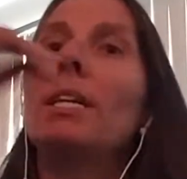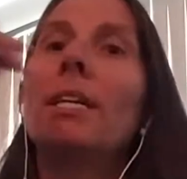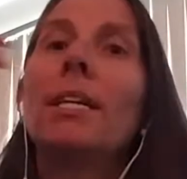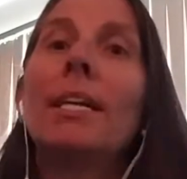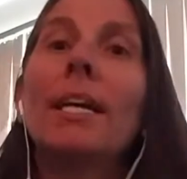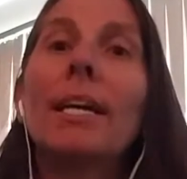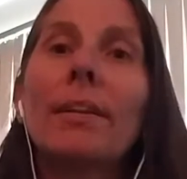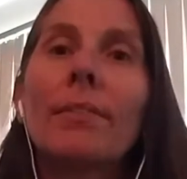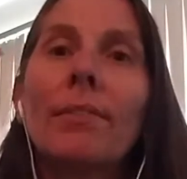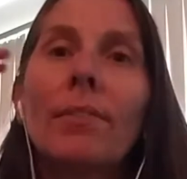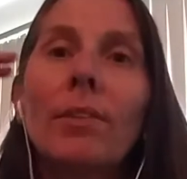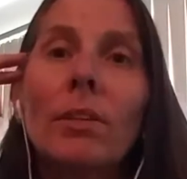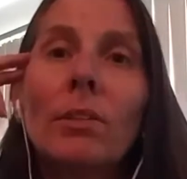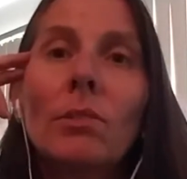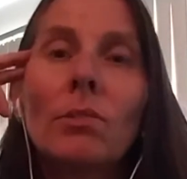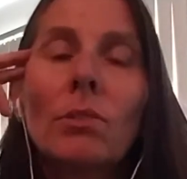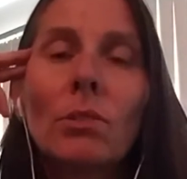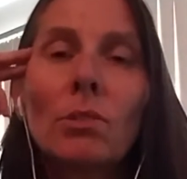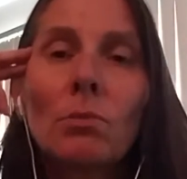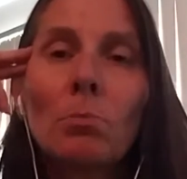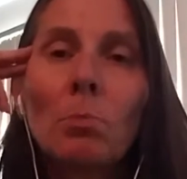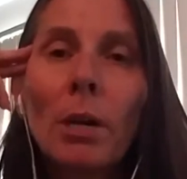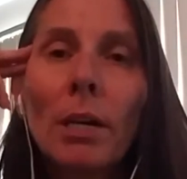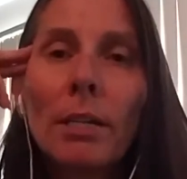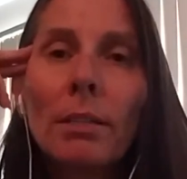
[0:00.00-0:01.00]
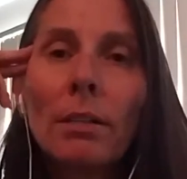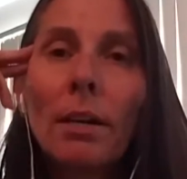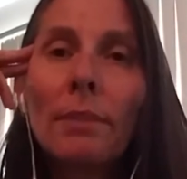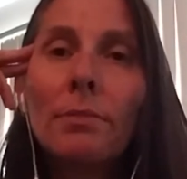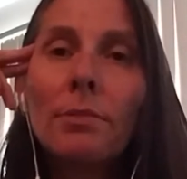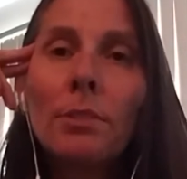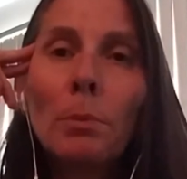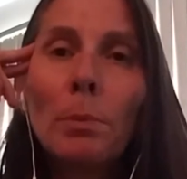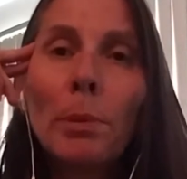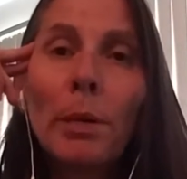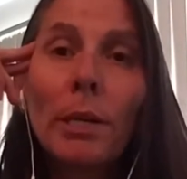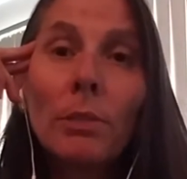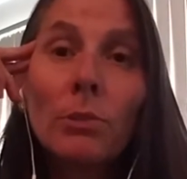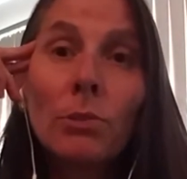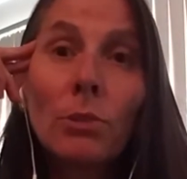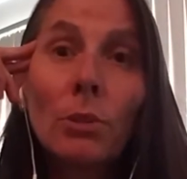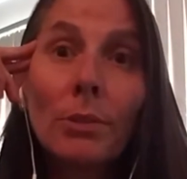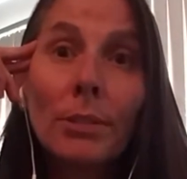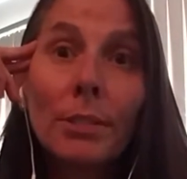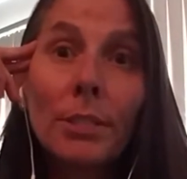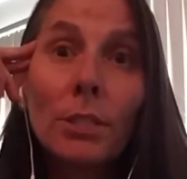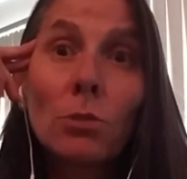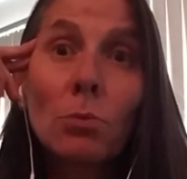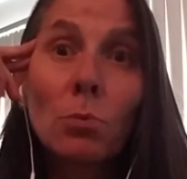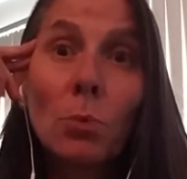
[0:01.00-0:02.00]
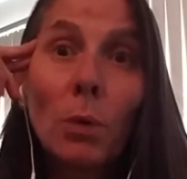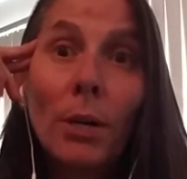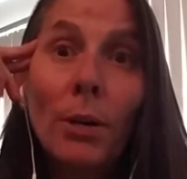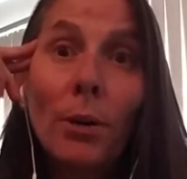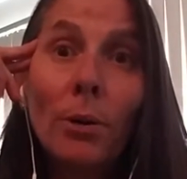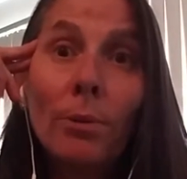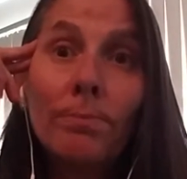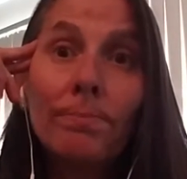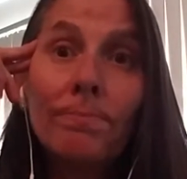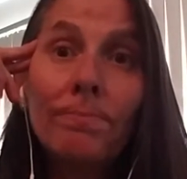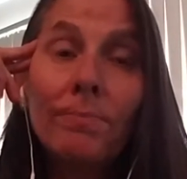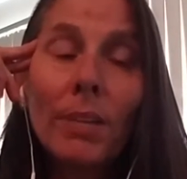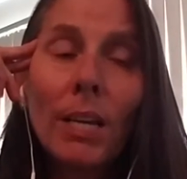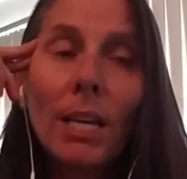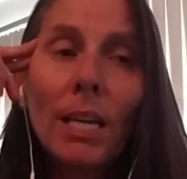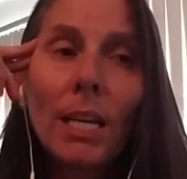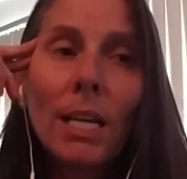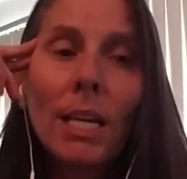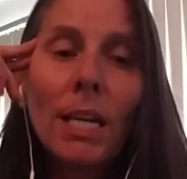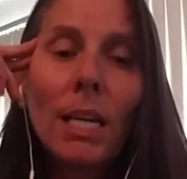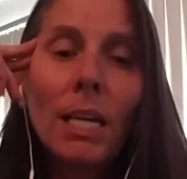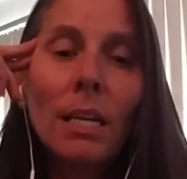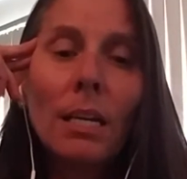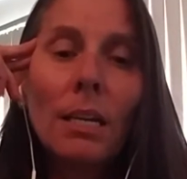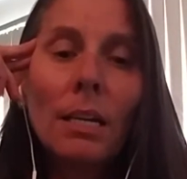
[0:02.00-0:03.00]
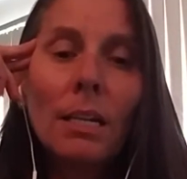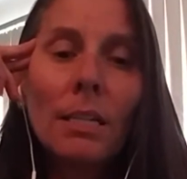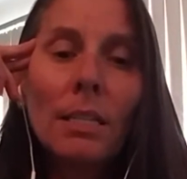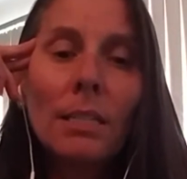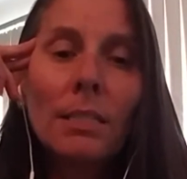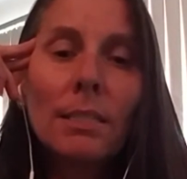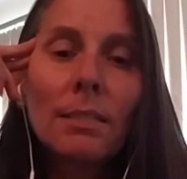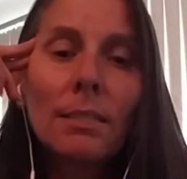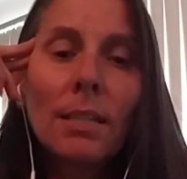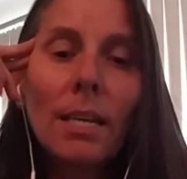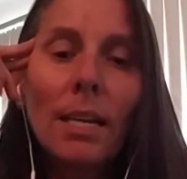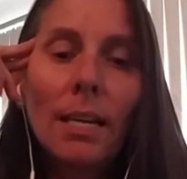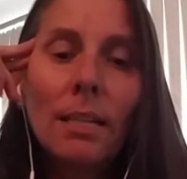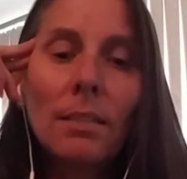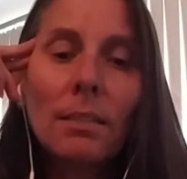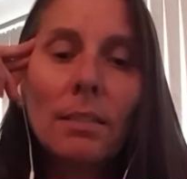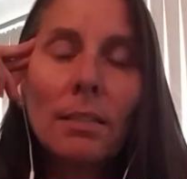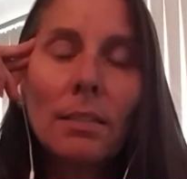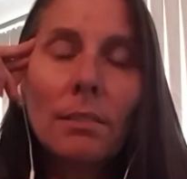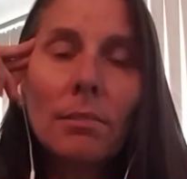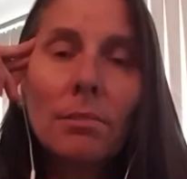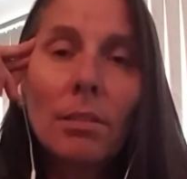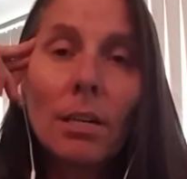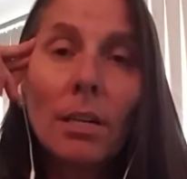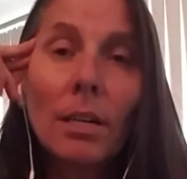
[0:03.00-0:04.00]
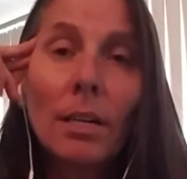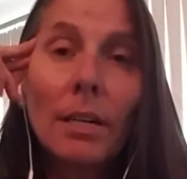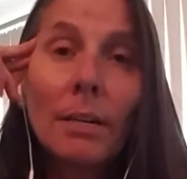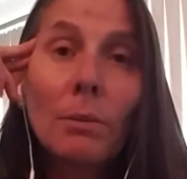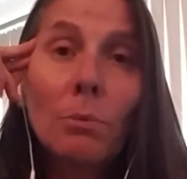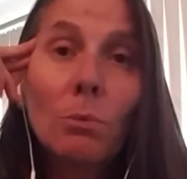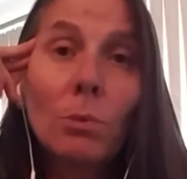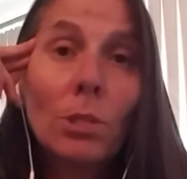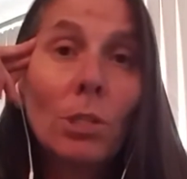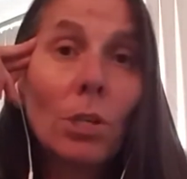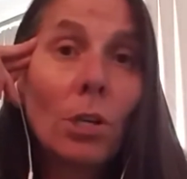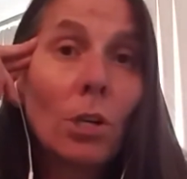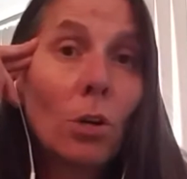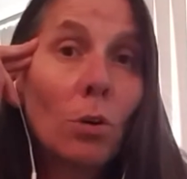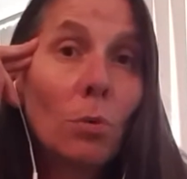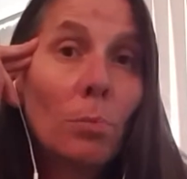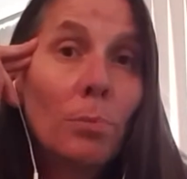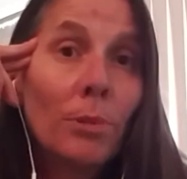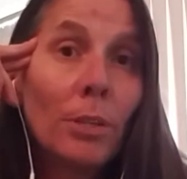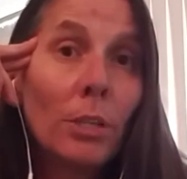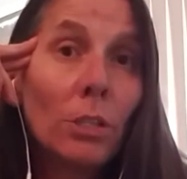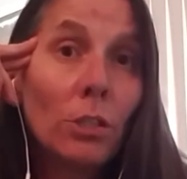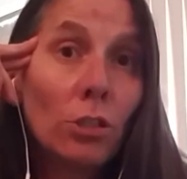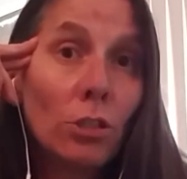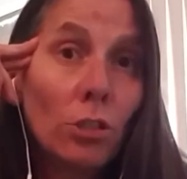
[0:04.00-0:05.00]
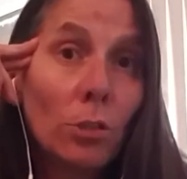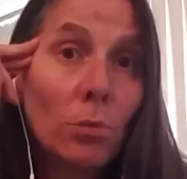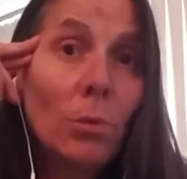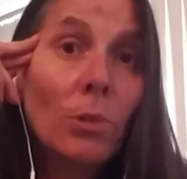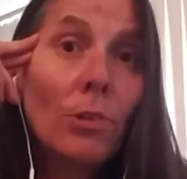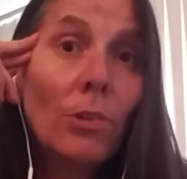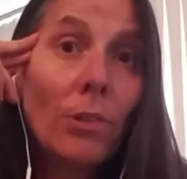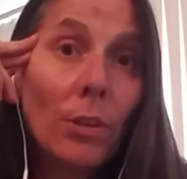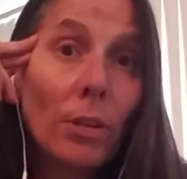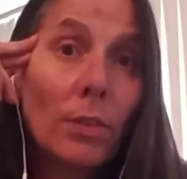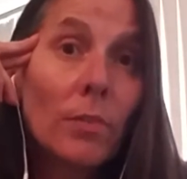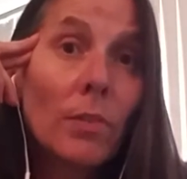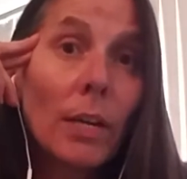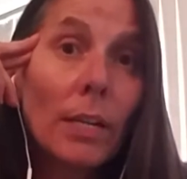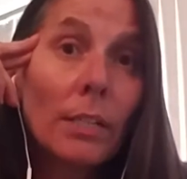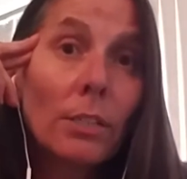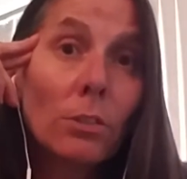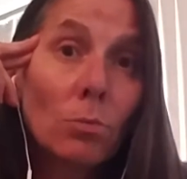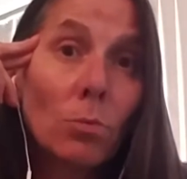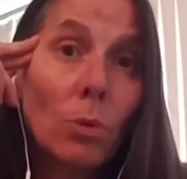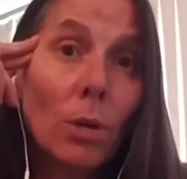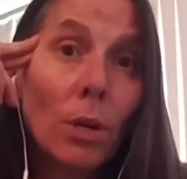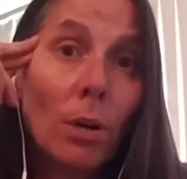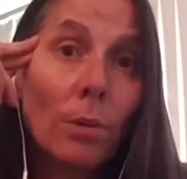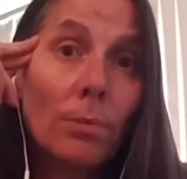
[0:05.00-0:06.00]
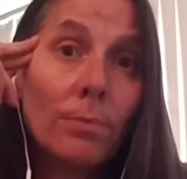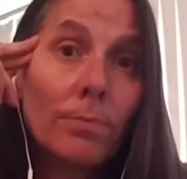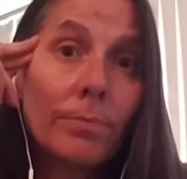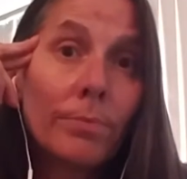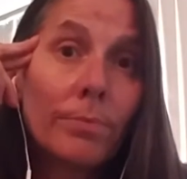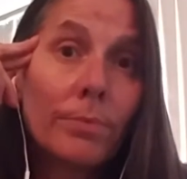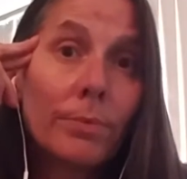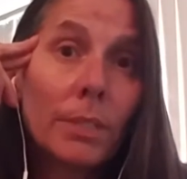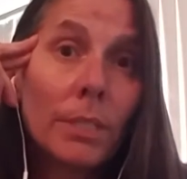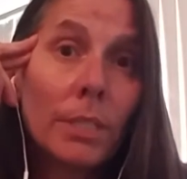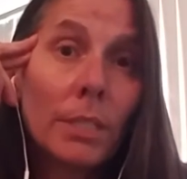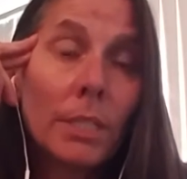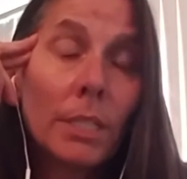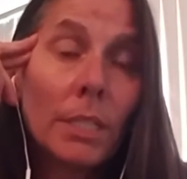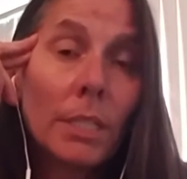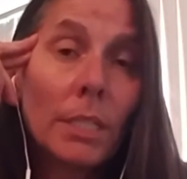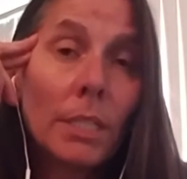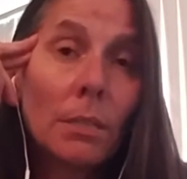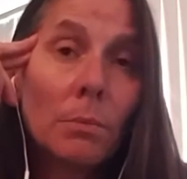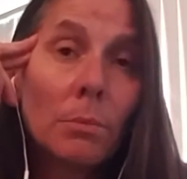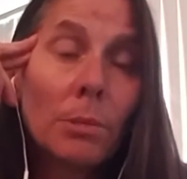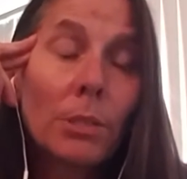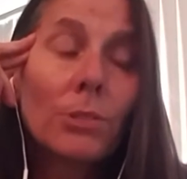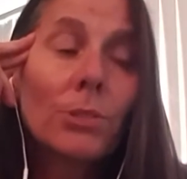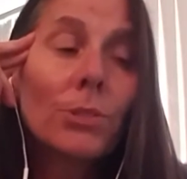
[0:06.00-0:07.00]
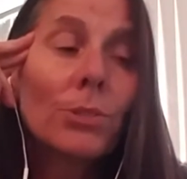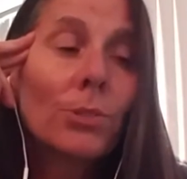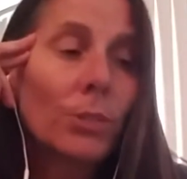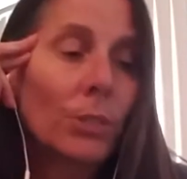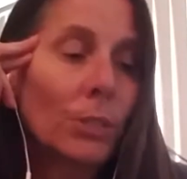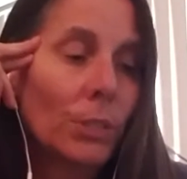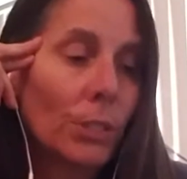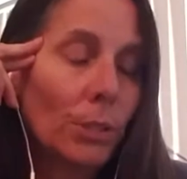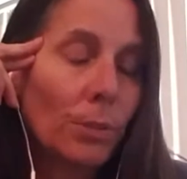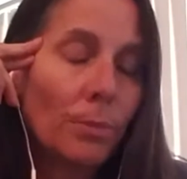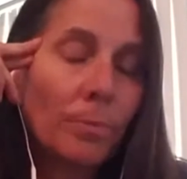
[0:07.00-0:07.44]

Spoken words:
at this as my life depends on it as well. And in saying this, I would hope that you would think that as well. Because here's the deal.